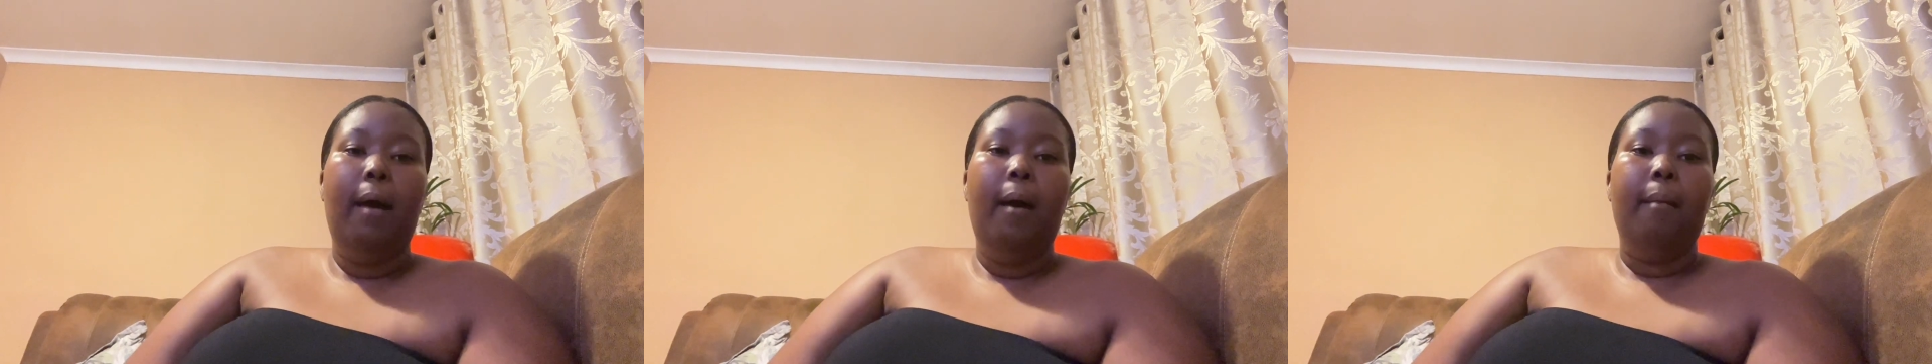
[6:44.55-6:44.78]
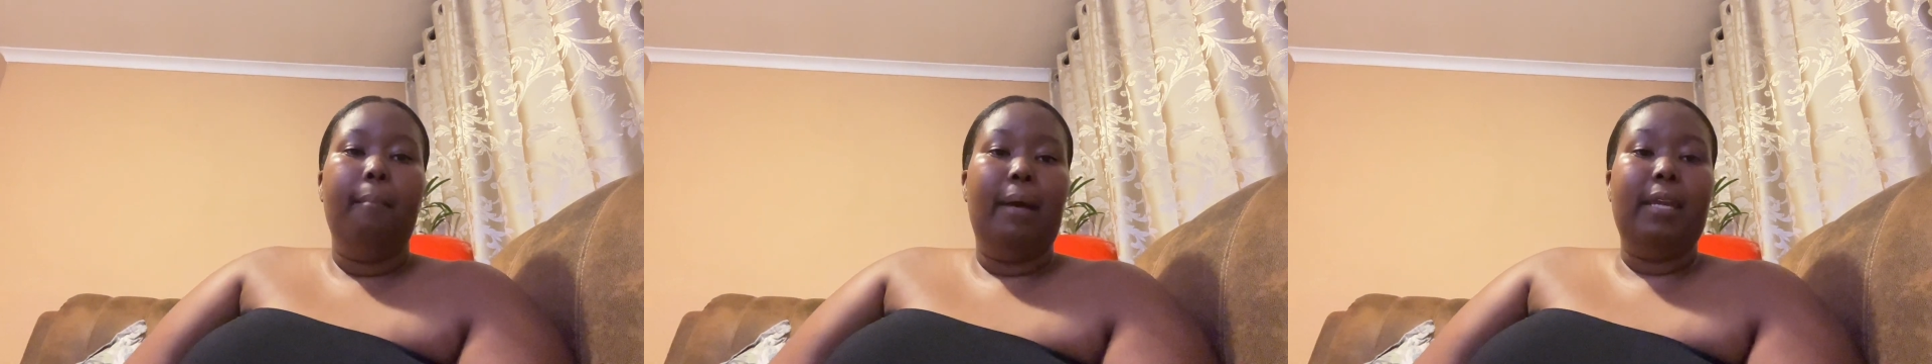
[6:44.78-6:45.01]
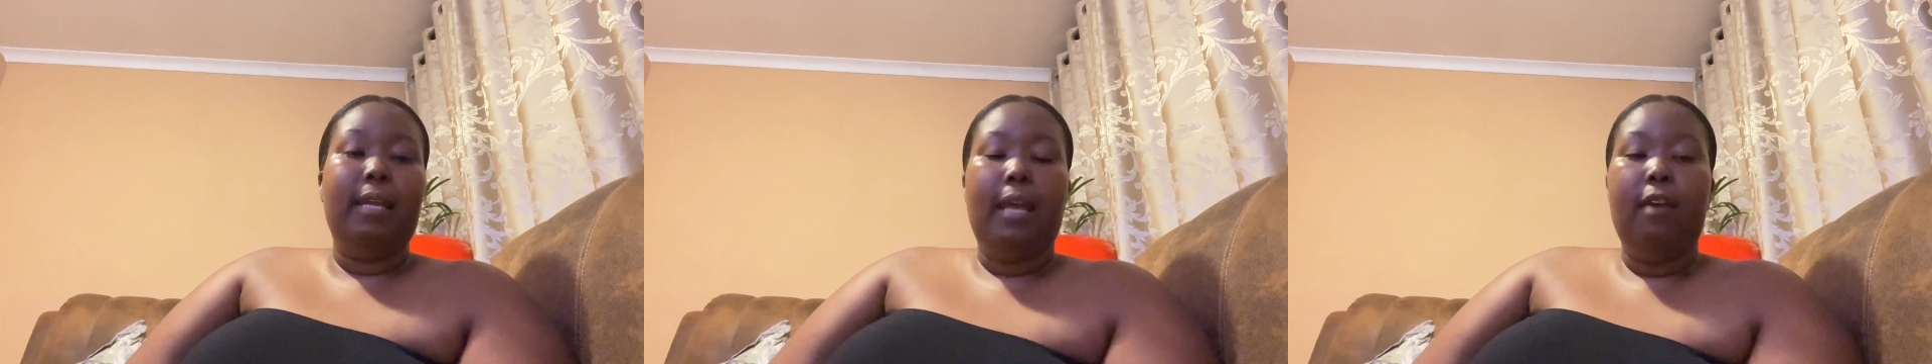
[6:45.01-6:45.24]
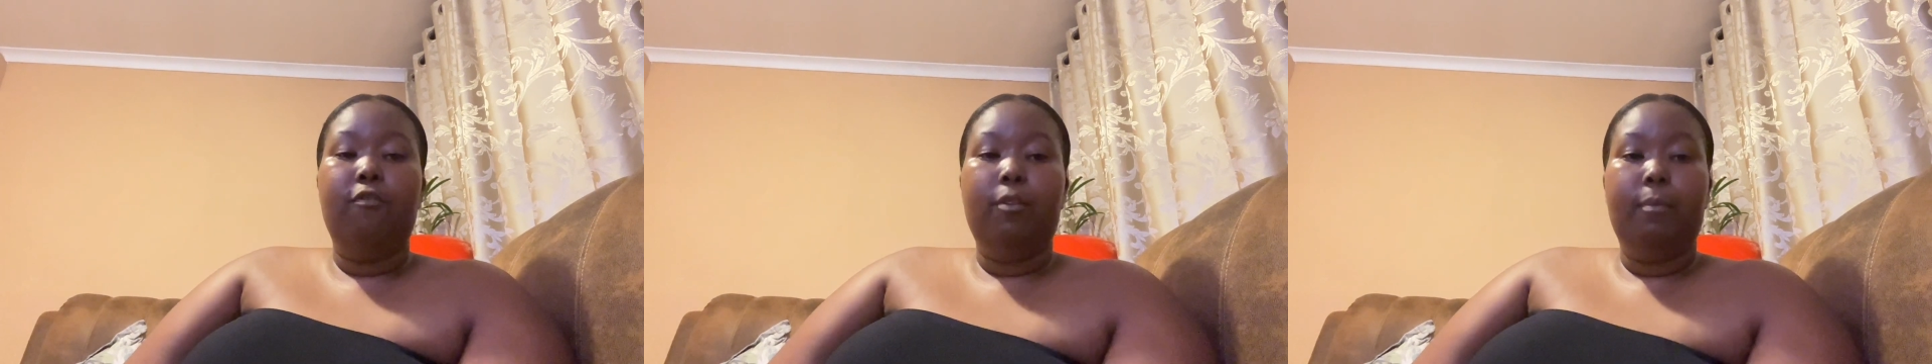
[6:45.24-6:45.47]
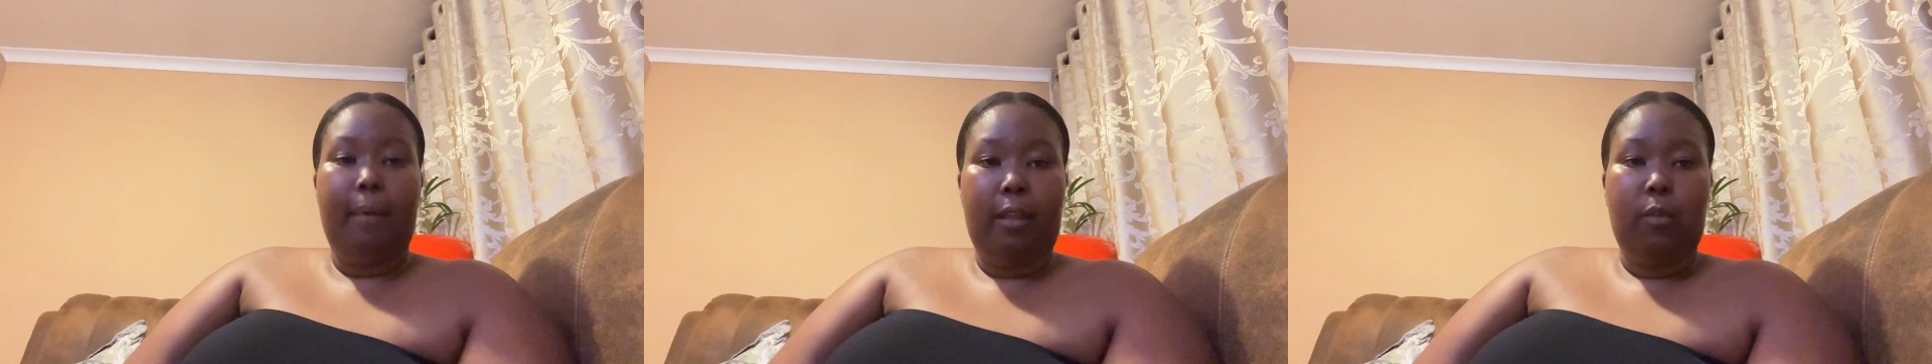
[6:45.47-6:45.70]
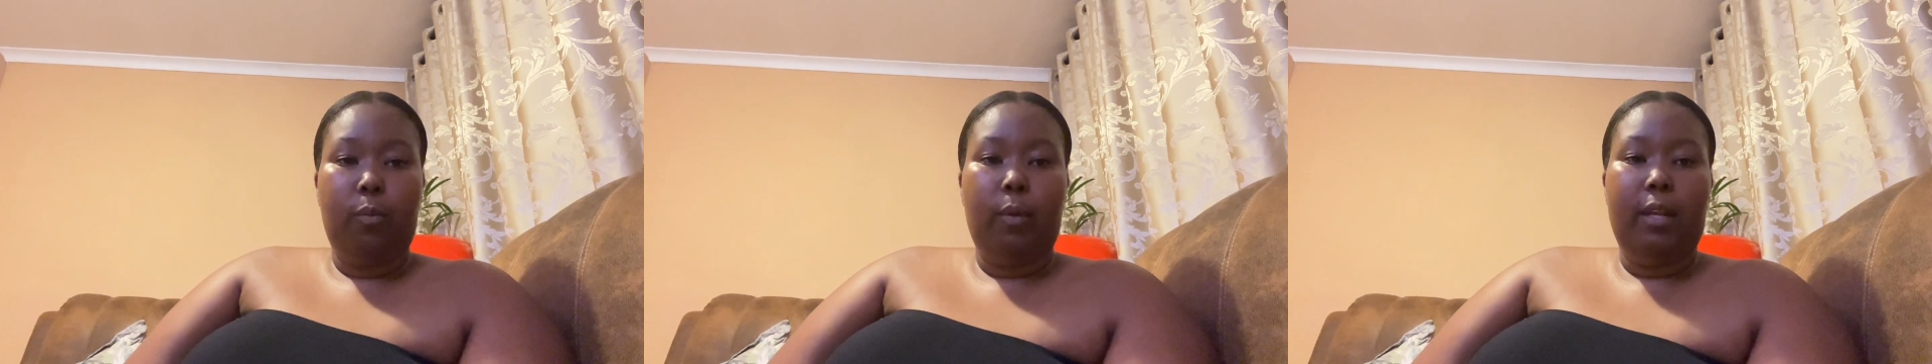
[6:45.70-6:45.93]
money every
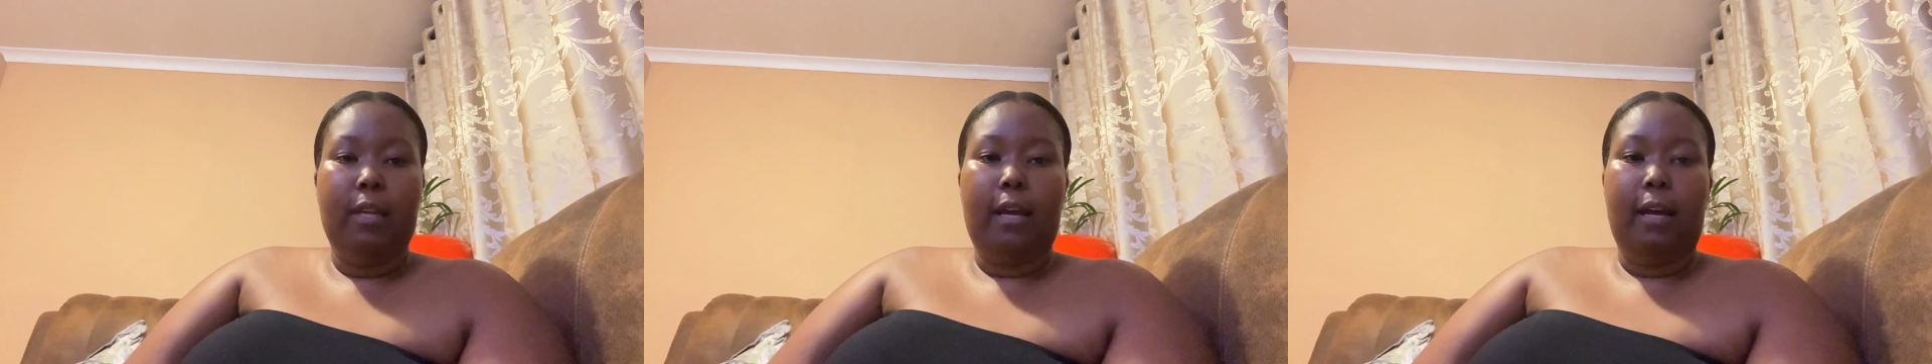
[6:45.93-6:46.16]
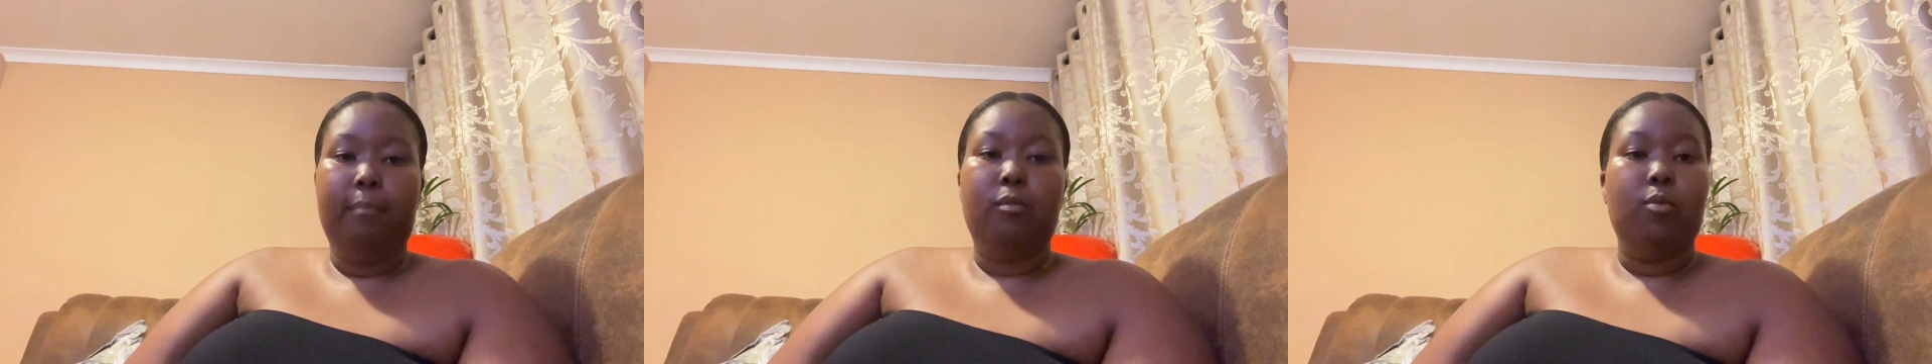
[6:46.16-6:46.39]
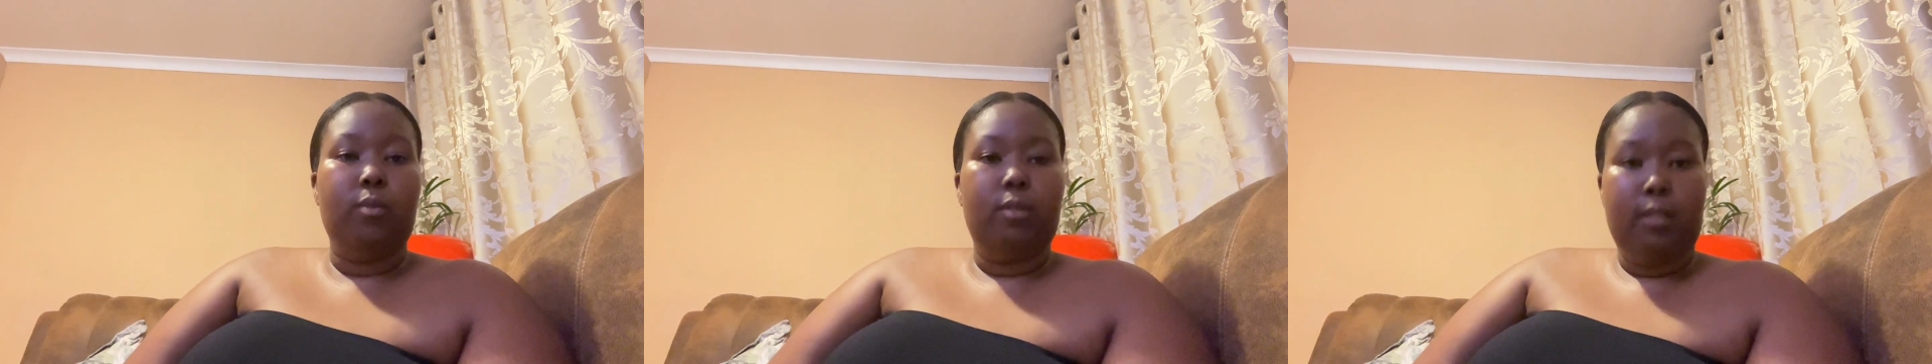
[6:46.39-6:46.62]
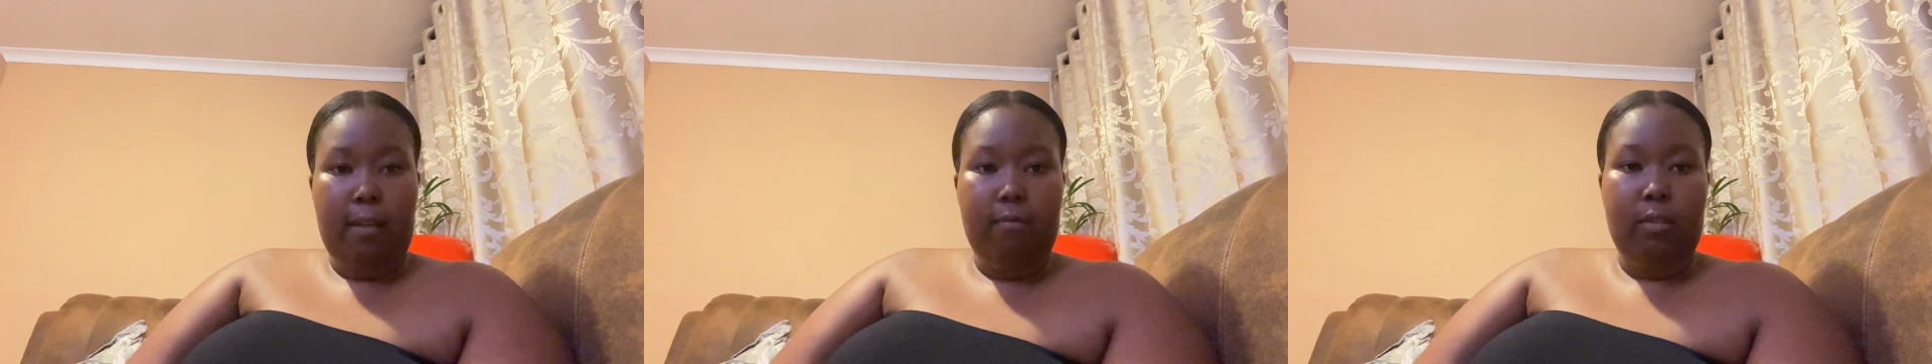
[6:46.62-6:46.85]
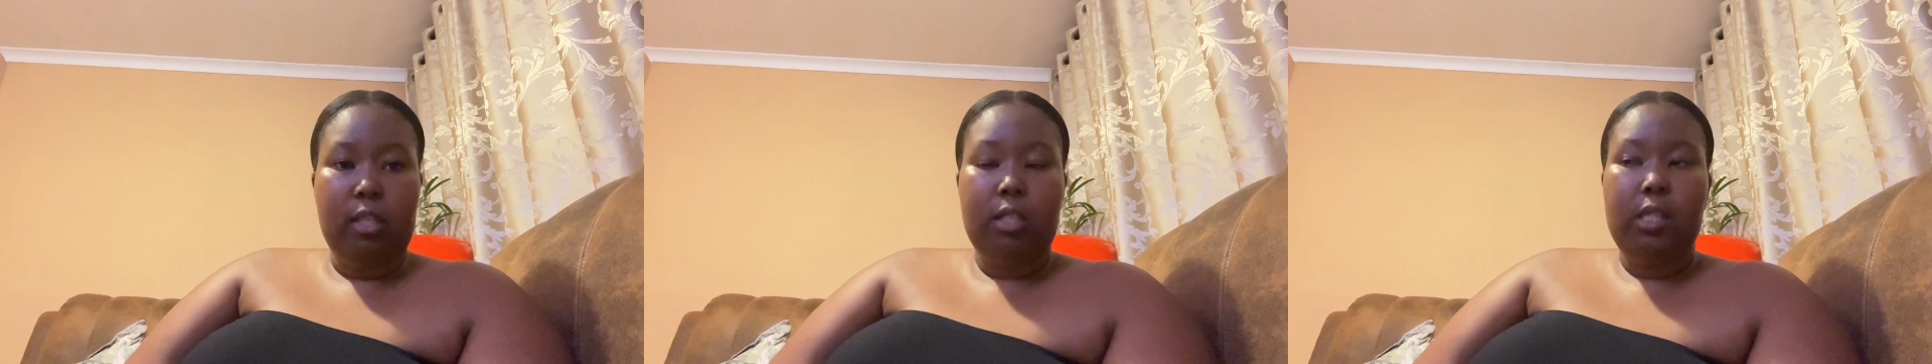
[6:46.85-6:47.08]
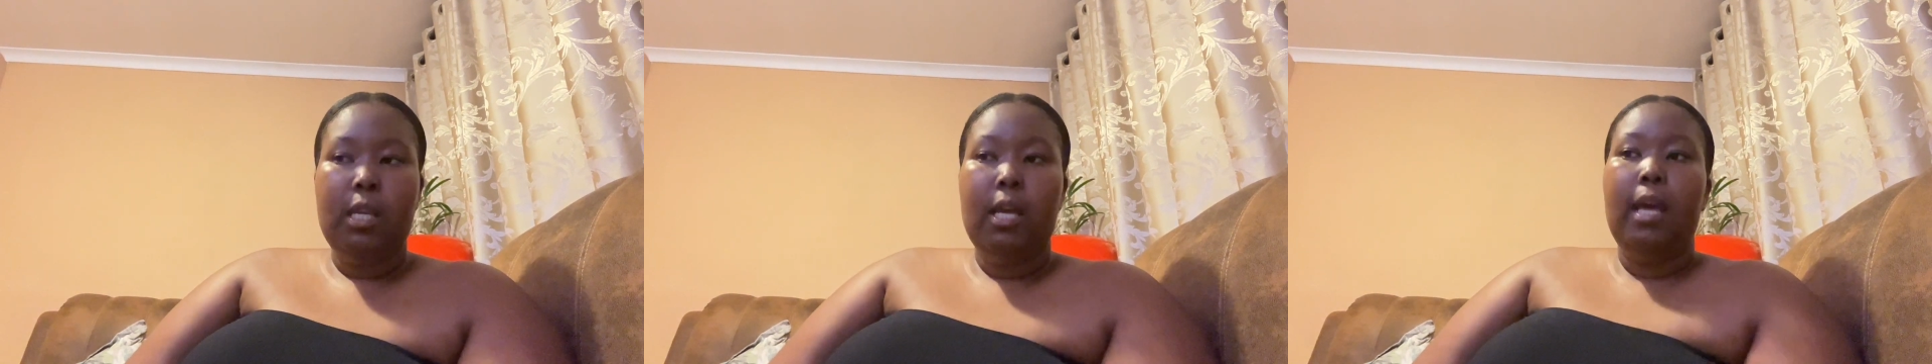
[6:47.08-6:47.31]
month. When it comes to your savings,